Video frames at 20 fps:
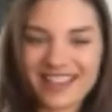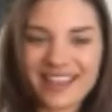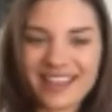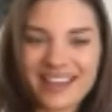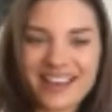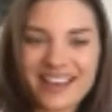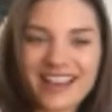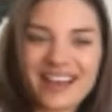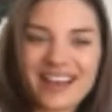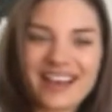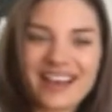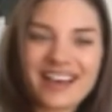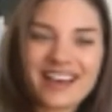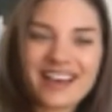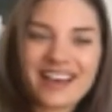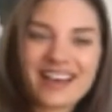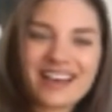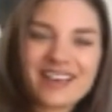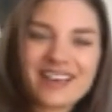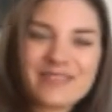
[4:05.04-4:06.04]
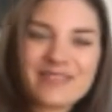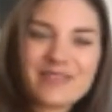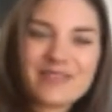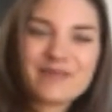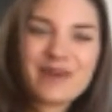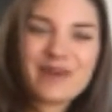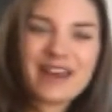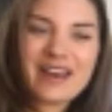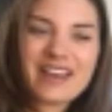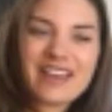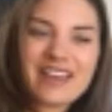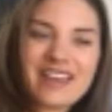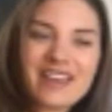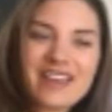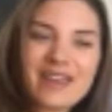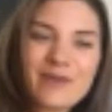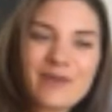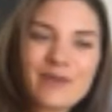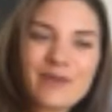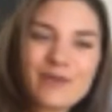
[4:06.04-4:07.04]

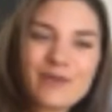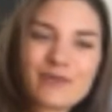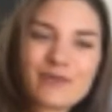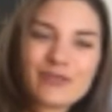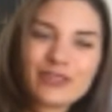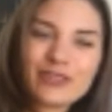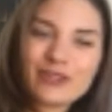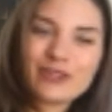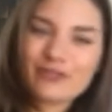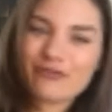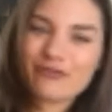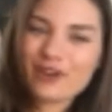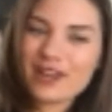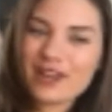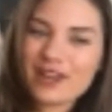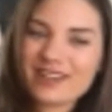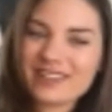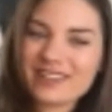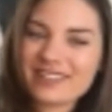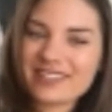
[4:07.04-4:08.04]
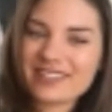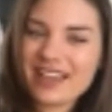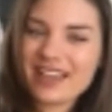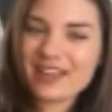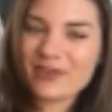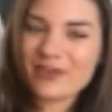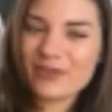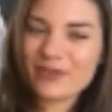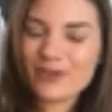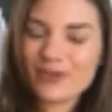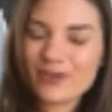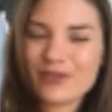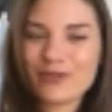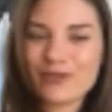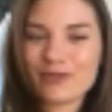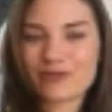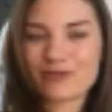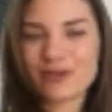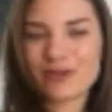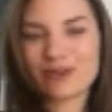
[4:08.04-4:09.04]
My really good friend Zach
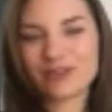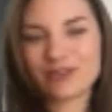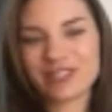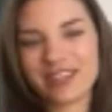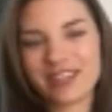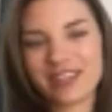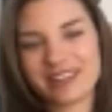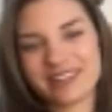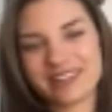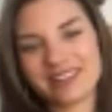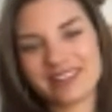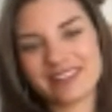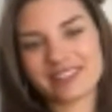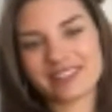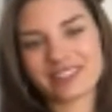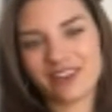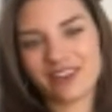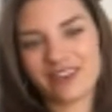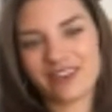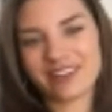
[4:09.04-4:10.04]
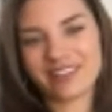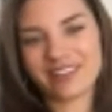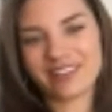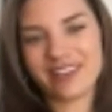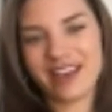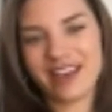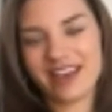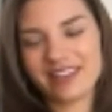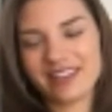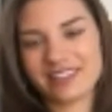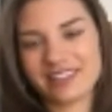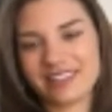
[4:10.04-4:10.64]
Ogle wrote and starred in that.